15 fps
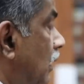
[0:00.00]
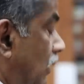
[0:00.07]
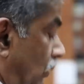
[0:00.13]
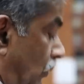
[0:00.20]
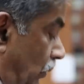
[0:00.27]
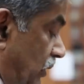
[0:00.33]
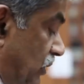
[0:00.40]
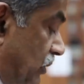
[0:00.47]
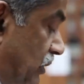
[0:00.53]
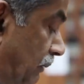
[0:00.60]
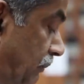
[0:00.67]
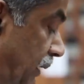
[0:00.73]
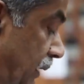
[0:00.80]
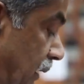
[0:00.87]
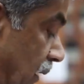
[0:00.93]
who is
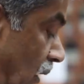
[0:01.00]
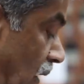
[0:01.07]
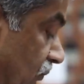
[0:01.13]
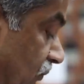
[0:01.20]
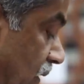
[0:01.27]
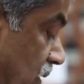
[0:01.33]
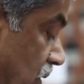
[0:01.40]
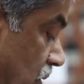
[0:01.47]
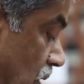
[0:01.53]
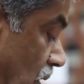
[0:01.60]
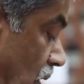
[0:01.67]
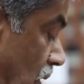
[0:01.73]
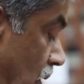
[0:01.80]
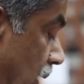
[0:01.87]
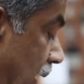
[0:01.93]
demitting office
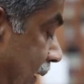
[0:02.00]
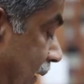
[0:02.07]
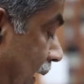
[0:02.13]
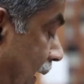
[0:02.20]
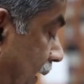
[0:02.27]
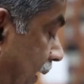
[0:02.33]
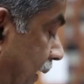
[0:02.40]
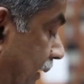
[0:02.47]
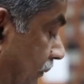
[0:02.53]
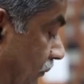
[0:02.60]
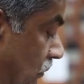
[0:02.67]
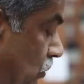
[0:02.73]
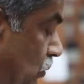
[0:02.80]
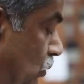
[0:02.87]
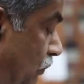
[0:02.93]
on attaining
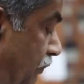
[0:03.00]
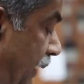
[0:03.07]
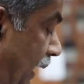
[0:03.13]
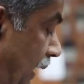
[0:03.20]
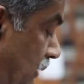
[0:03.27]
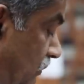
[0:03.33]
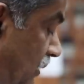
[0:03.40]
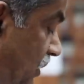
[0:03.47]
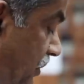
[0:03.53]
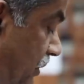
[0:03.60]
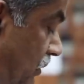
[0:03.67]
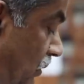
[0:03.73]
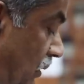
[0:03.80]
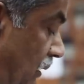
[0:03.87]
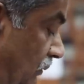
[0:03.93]

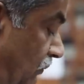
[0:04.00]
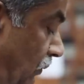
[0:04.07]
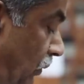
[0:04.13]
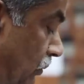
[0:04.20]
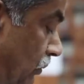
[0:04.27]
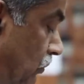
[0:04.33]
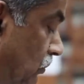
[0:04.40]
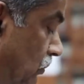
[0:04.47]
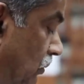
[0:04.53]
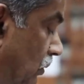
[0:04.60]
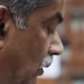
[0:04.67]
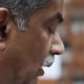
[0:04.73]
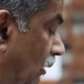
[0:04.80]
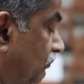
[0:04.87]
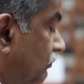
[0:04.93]
superannuation on the forenoon
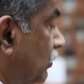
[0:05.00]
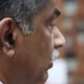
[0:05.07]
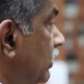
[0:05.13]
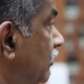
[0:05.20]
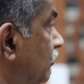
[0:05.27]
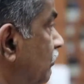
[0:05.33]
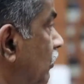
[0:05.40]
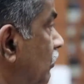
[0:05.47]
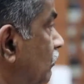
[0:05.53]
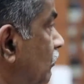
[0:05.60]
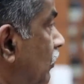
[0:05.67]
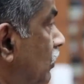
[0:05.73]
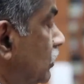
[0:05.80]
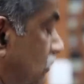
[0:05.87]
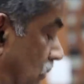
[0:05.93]
of
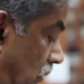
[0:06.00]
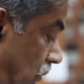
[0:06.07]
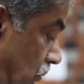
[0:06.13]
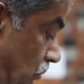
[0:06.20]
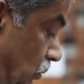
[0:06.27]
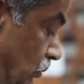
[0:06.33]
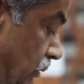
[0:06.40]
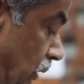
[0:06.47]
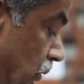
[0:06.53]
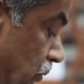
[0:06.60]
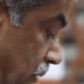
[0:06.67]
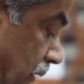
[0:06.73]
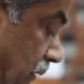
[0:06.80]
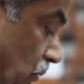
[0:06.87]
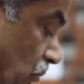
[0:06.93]

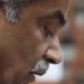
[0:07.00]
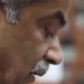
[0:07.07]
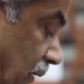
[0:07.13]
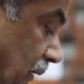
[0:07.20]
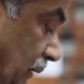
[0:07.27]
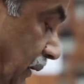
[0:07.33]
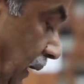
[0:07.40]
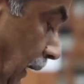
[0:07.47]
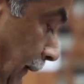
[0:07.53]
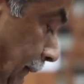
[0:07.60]
24/4/2023.